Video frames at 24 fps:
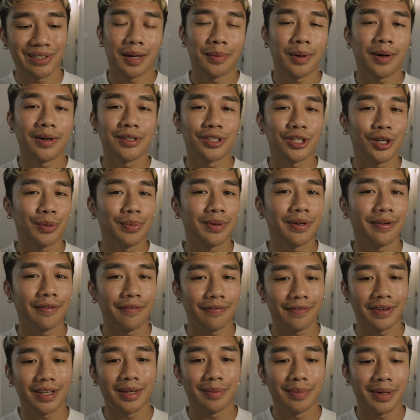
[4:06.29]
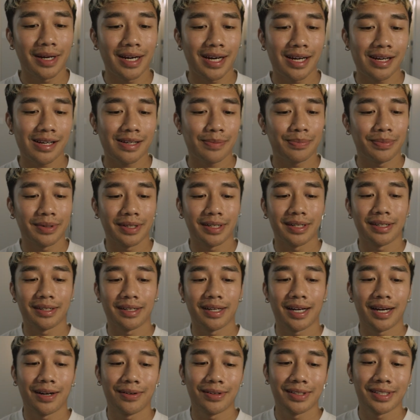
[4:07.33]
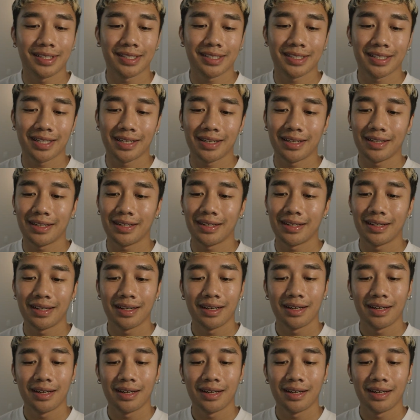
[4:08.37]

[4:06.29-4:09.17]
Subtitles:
I'm always open to feedback, but I would say